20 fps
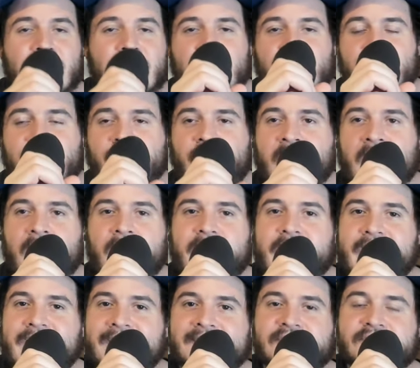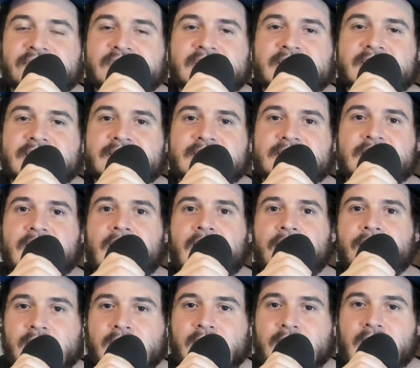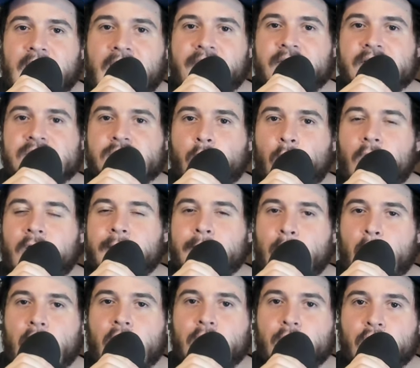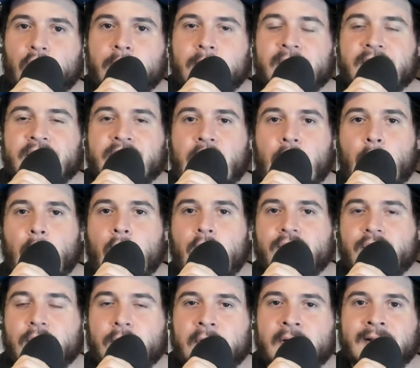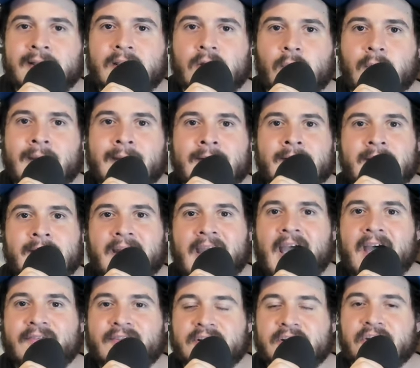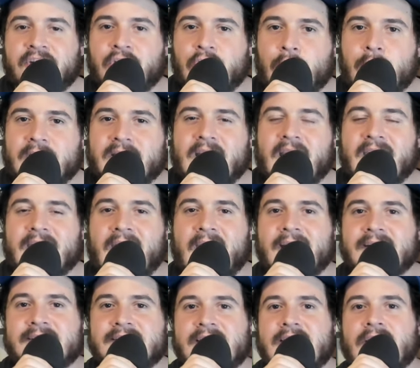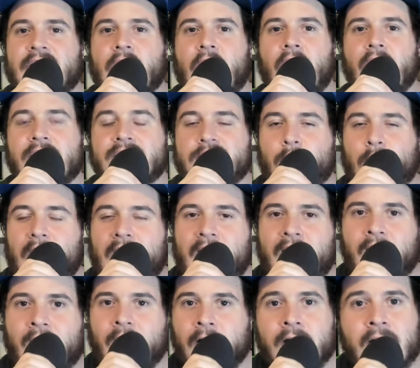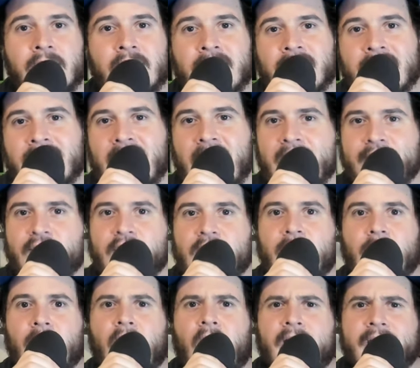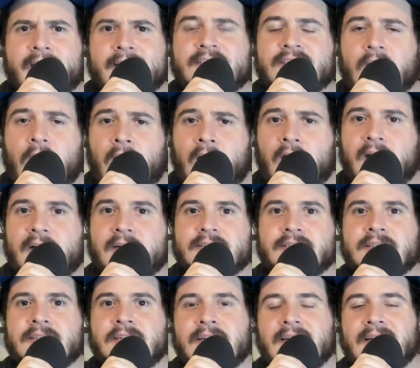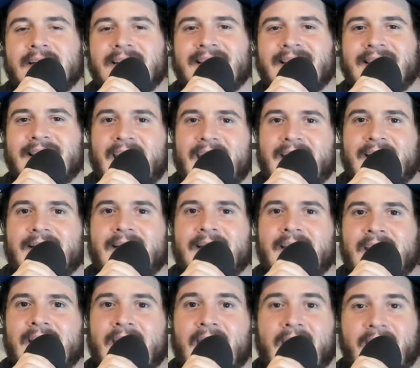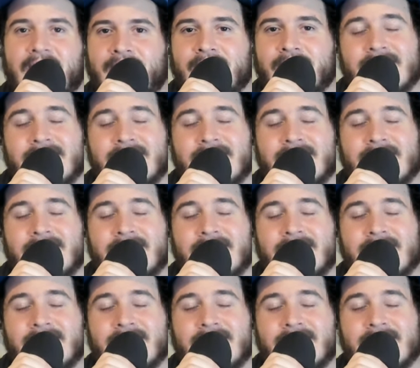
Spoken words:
Very interesting stuff. And there's one more rumor to go over really quickly having to do with that 19 car as well. I've heard a lot of talks lately, and I